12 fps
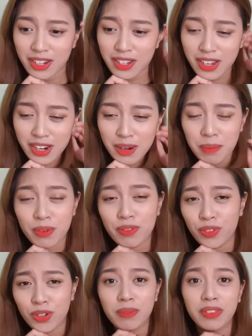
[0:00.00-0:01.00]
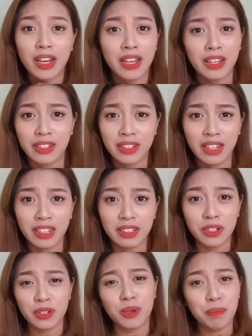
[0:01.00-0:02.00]
they didn't perform Naya Na.
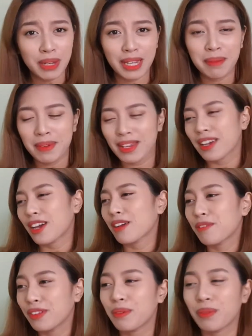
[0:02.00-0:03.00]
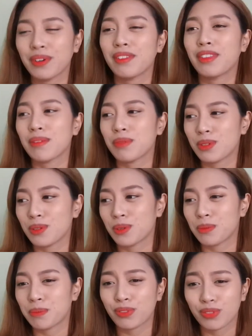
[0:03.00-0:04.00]
You know, Pick Me? I really wanted them
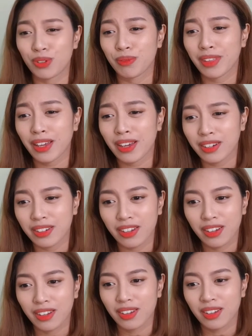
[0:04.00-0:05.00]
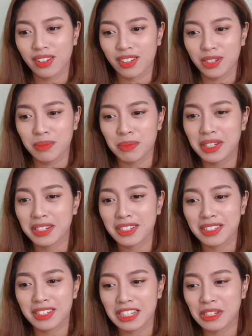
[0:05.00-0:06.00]
to perform that
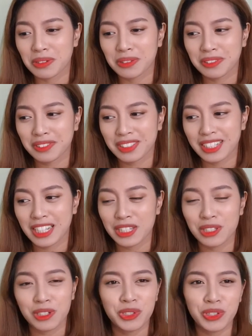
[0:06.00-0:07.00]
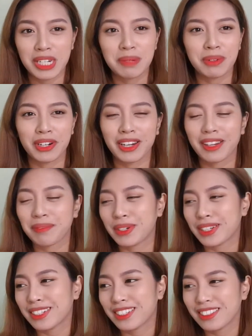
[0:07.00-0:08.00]
because, you know, it's their trademark,
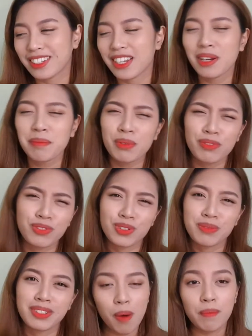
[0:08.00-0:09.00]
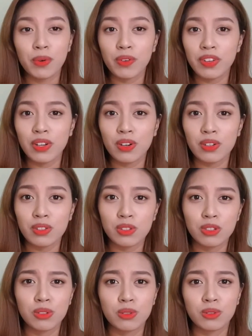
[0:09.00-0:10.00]
but they didn't perform it. Moving on
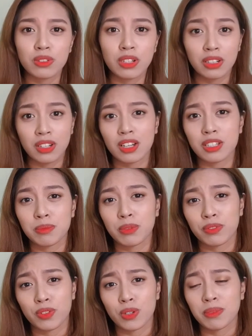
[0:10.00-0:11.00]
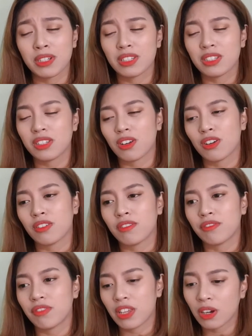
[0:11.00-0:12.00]
to the last performance
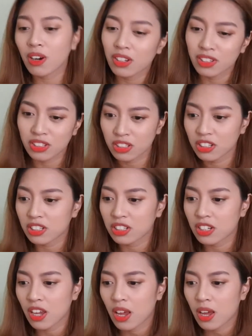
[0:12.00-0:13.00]
of the concert,